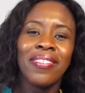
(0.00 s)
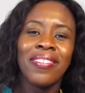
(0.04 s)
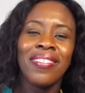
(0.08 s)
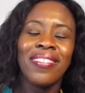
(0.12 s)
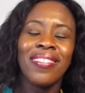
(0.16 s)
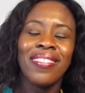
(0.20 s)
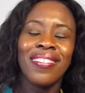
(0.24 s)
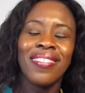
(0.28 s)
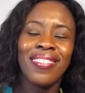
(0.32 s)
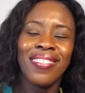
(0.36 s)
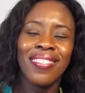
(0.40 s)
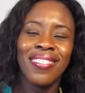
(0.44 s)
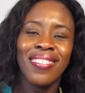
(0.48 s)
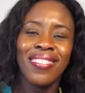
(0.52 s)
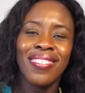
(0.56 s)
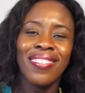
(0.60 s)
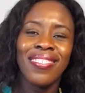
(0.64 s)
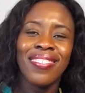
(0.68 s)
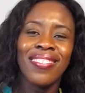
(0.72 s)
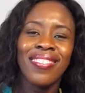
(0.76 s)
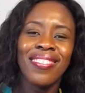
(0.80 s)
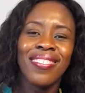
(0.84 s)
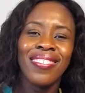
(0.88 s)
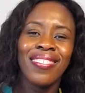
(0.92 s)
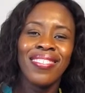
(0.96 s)

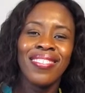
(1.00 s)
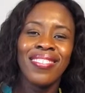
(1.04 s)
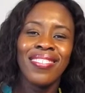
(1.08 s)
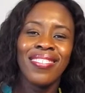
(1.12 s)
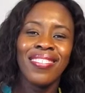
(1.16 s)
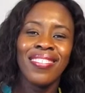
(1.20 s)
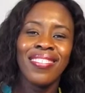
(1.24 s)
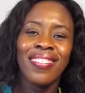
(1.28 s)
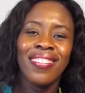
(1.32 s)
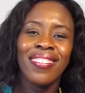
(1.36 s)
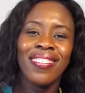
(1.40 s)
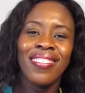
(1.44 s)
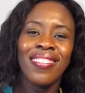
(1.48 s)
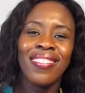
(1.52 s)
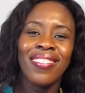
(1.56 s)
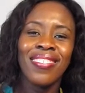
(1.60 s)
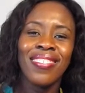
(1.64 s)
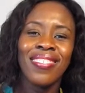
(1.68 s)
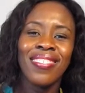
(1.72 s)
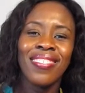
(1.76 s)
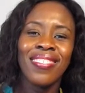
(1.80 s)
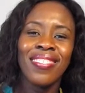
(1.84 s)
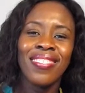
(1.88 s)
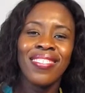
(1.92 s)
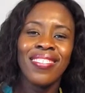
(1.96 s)

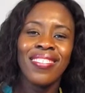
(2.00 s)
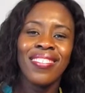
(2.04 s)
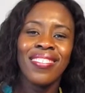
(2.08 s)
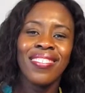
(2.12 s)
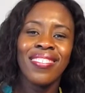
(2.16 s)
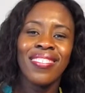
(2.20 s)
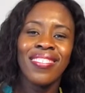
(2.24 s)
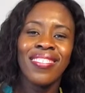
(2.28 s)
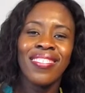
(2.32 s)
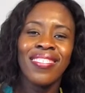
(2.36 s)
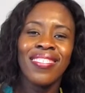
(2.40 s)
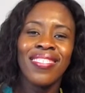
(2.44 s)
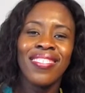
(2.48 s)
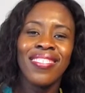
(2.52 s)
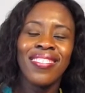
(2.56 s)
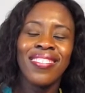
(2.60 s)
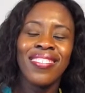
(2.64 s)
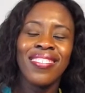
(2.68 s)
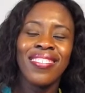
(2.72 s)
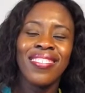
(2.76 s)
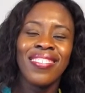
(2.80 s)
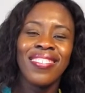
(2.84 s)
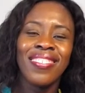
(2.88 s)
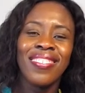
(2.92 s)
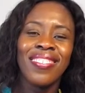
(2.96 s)

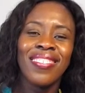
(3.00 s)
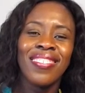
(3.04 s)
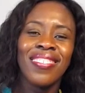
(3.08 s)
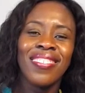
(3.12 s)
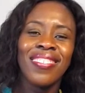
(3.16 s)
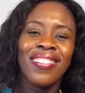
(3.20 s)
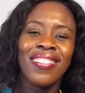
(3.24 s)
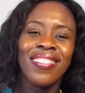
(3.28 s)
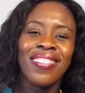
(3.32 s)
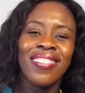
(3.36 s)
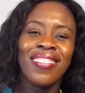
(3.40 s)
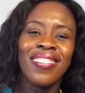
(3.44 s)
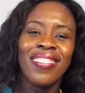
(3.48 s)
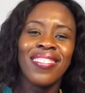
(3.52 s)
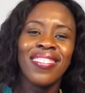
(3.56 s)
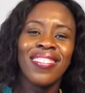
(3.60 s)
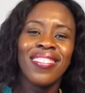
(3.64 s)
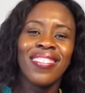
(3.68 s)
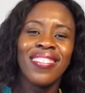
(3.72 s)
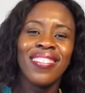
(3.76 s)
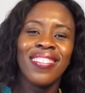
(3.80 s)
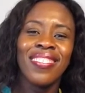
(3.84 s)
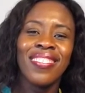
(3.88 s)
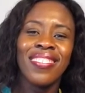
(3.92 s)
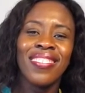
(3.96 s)

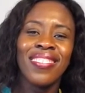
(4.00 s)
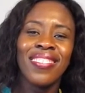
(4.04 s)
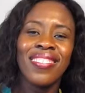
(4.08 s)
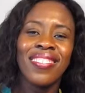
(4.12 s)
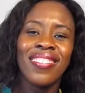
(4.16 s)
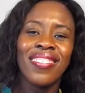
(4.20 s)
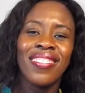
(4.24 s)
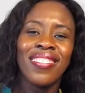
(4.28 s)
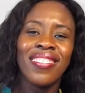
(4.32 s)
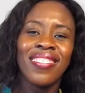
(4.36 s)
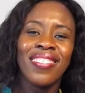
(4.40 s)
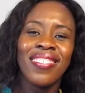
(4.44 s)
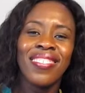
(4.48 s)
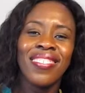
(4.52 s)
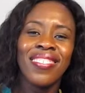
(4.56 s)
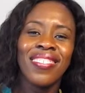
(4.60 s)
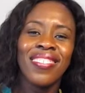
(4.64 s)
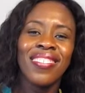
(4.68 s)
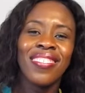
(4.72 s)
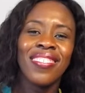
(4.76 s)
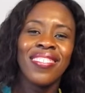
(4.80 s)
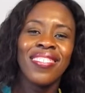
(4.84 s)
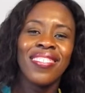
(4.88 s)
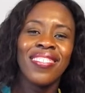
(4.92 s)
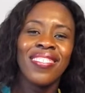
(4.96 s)

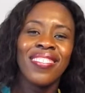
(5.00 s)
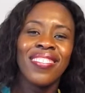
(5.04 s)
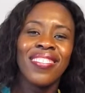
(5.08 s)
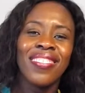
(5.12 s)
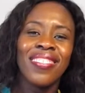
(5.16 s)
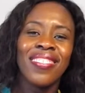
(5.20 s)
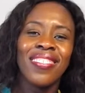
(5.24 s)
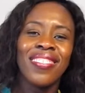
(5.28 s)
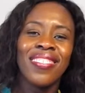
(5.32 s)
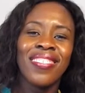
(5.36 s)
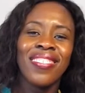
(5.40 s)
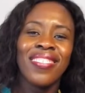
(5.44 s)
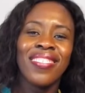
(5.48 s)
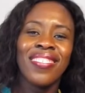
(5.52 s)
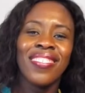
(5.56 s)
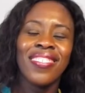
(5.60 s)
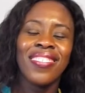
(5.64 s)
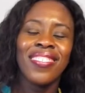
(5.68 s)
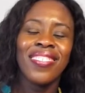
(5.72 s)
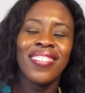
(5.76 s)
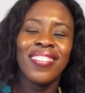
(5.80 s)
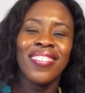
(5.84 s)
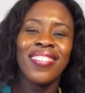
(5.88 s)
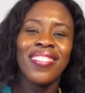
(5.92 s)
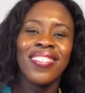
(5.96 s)

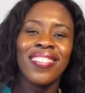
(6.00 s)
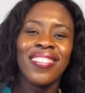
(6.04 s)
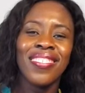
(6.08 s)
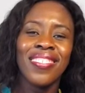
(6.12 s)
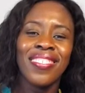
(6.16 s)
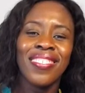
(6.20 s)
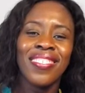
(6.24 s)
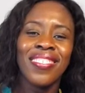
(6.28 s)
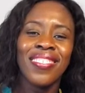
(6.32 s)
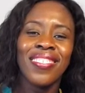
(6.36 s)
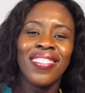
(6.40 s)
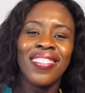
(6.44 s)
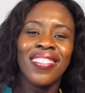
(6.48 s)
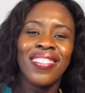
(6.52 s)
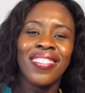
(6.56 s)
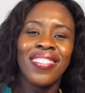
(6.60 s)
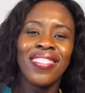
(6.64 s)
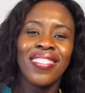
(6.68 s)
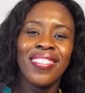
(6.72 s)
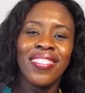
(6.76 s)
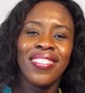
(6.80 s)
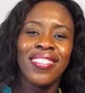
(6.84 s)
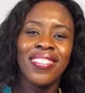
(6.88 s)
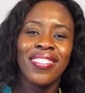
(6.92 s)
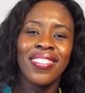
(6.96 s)

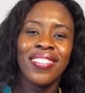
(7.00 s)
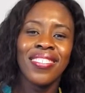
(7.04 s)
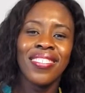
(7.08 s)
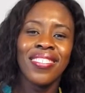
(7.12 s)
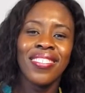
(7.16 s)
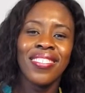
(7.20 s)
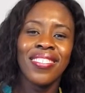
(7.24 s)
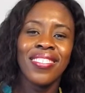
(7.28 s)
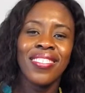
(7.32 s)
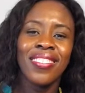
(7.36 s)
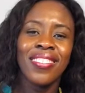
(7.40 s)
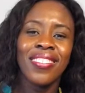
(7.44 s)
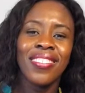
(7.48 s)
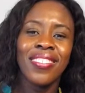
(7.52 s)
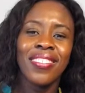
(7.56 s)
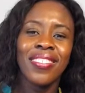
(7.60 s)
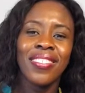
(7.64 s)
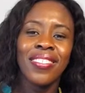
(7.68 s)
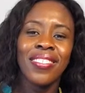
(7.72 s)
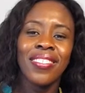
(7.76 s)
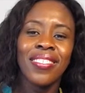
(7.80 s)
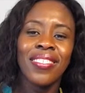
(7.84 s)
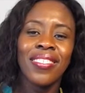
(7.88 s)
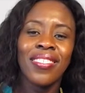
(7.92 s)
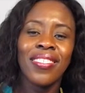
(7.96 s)
This person isn't speaking.